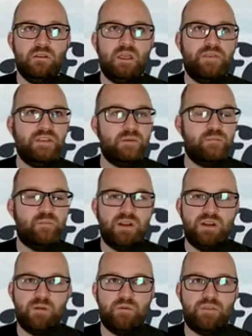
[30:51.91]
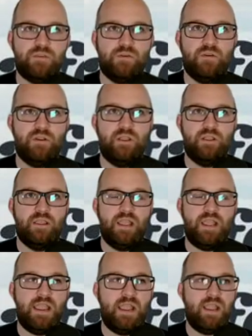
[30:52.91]
I think they bunted him to third.
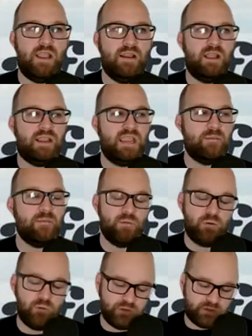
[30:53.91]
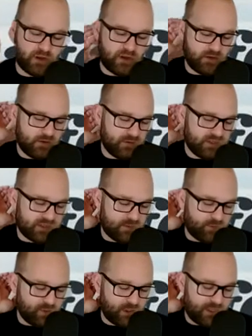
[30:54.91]
And I can't remember who was at the
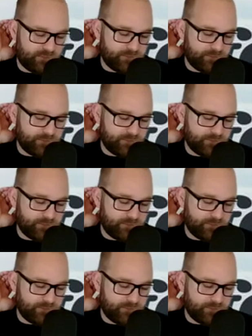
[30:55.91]
plate,